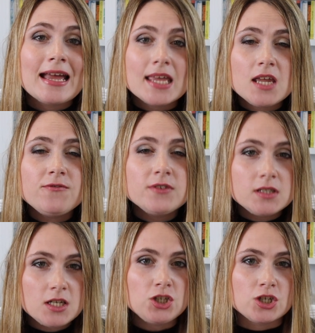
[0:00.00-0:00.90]
if
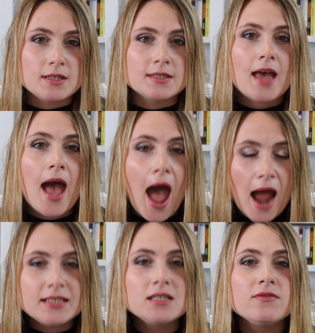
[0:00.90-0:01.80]
teachers
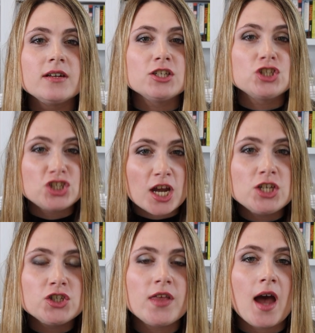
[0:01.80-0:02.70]
actively
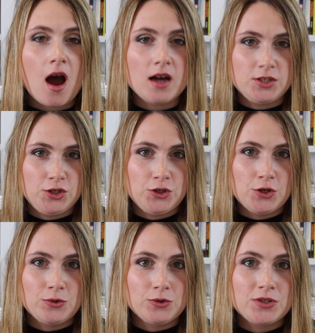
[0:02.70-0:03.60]
change their
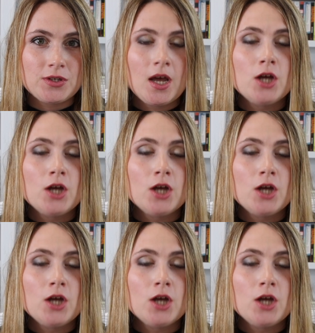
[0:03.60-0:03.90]
attitudes